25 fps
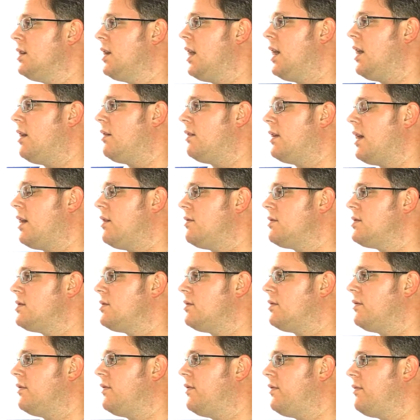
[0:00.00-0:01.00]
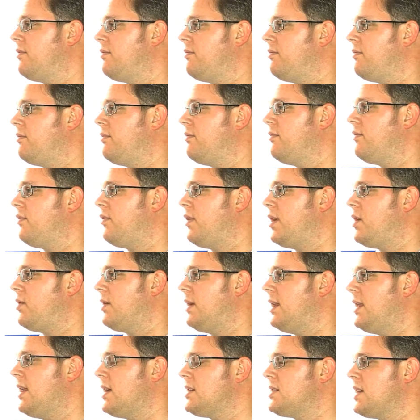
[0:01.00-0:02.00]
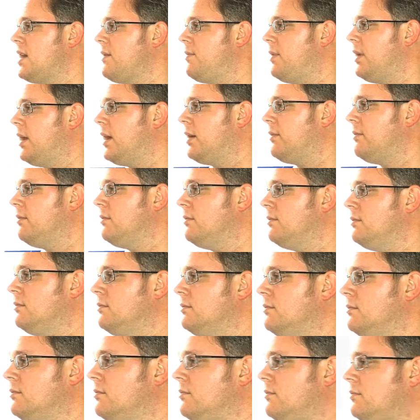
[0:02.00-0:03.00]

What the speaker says: How sort of frequently that's happening? What